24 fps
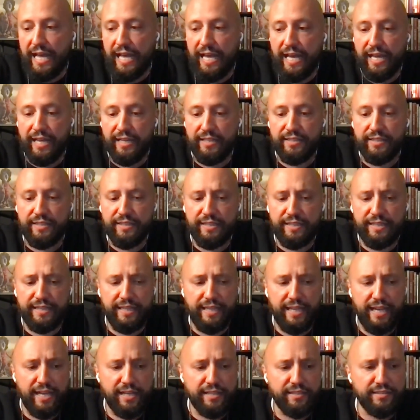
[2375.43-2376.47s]
And
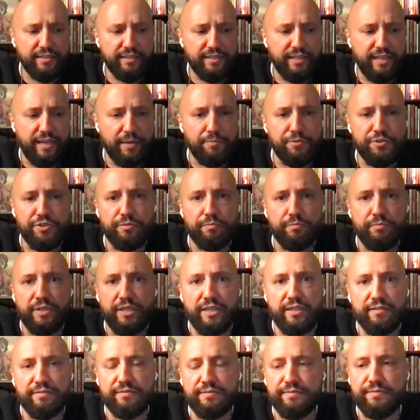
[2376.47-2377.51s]
that captured
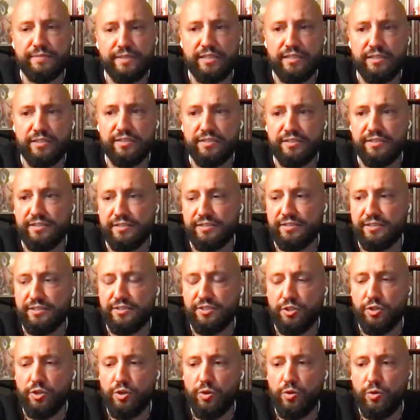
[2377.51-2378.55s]
me. The
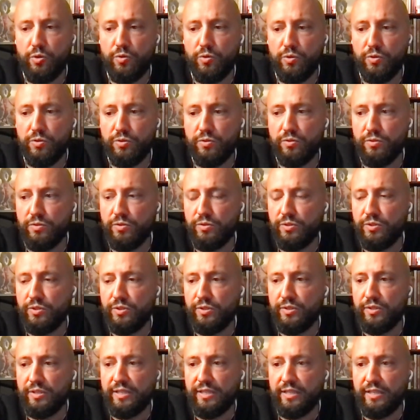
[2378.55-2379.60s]
whole
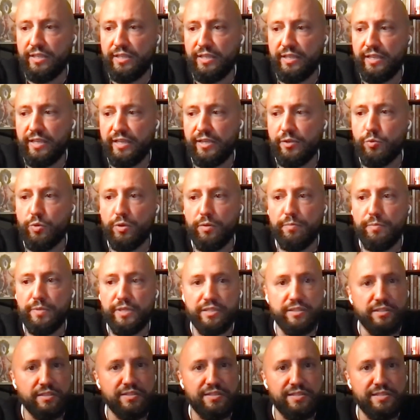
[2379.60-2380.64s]

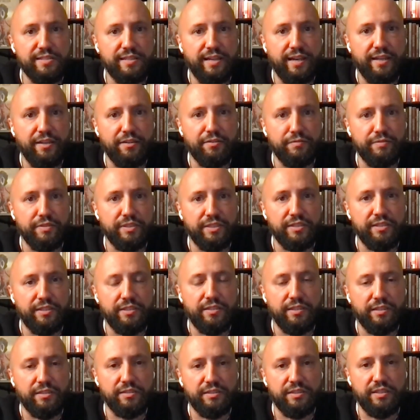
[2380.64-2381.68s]
equipment side of it,
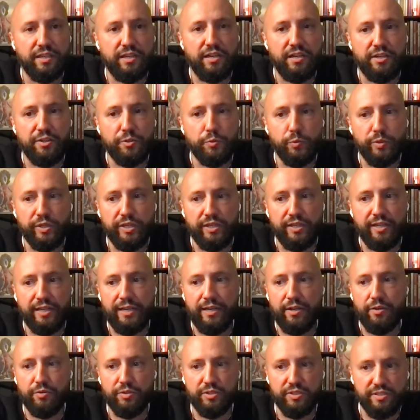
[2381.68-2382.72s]
the hardware.
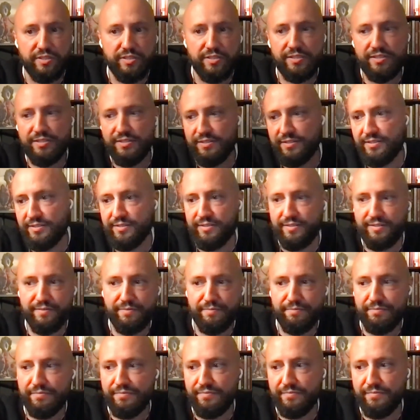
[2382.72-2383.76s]

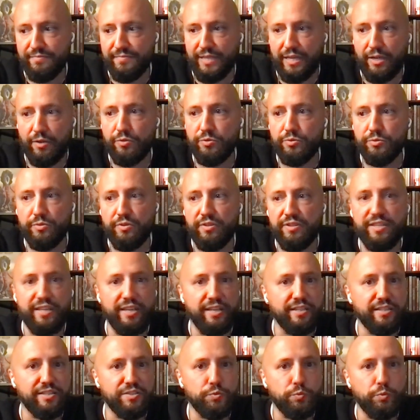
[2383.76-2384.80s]
How do
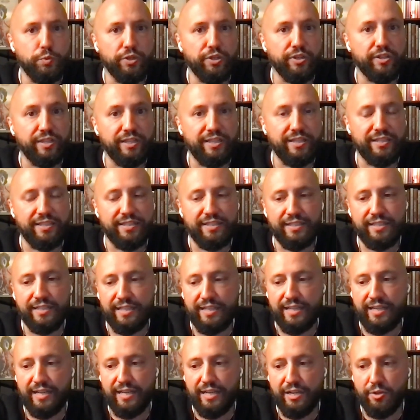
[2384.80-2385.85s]
things work, and
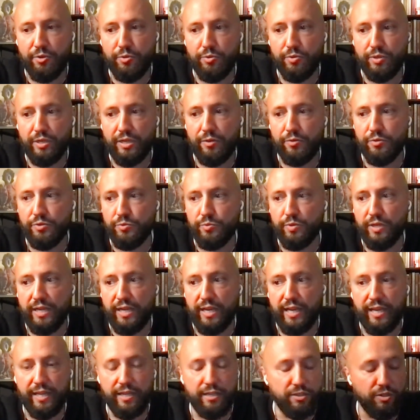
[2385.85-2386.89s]
how do I
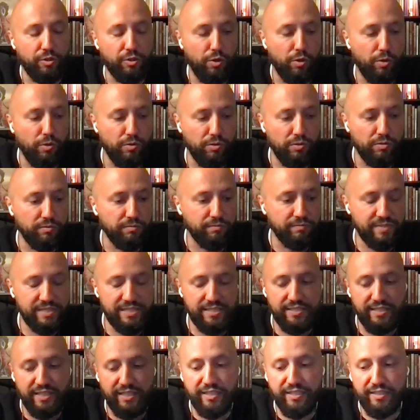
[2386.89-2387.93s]
light a whole
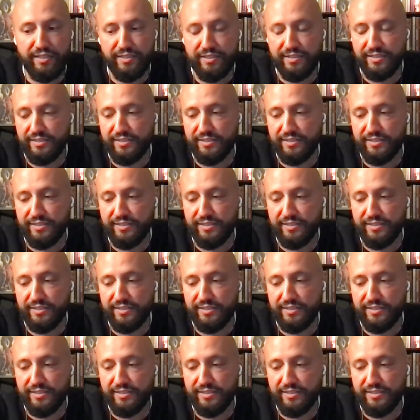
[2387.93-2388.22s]
scene?